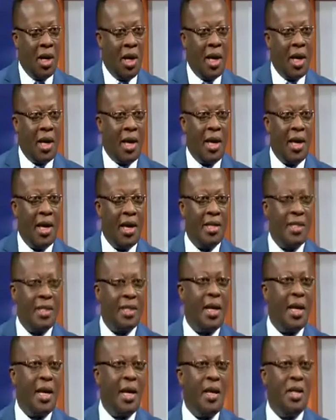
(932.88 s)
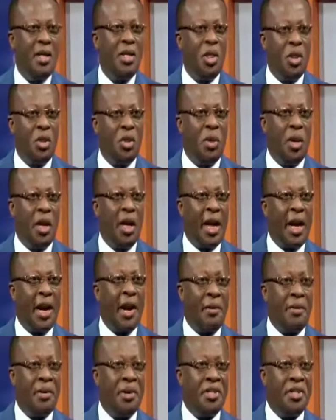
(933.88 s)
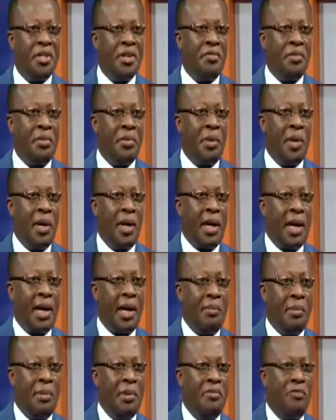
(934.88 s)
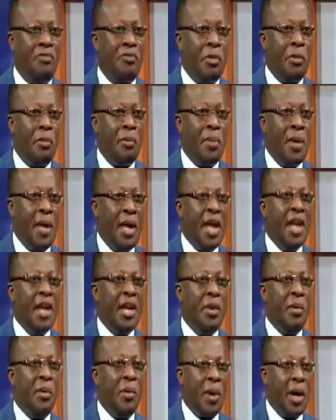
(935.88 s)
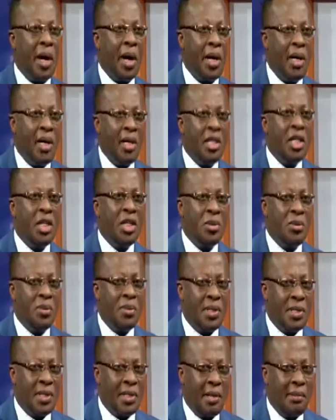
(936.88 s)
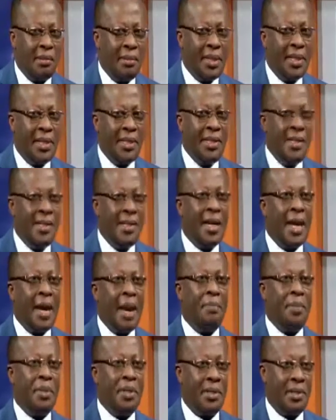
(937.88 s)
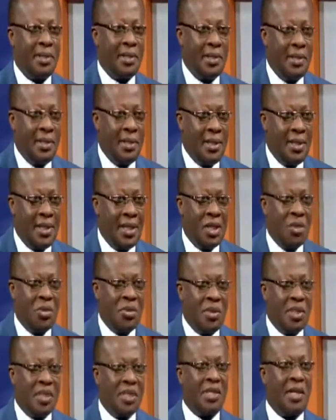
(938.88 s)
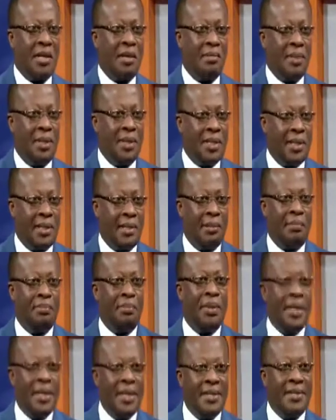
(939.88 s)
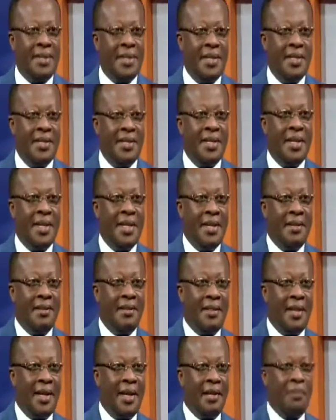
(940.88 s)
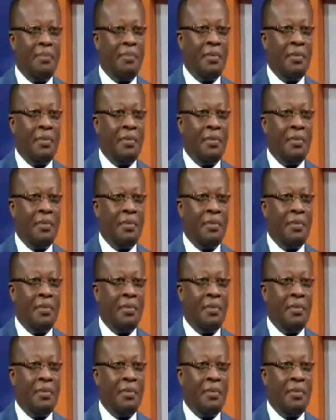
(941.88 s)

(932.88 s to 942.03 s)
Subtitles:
is not to encourage everyone coming from anywhere, just to establish in the capitals, just to establish at the places that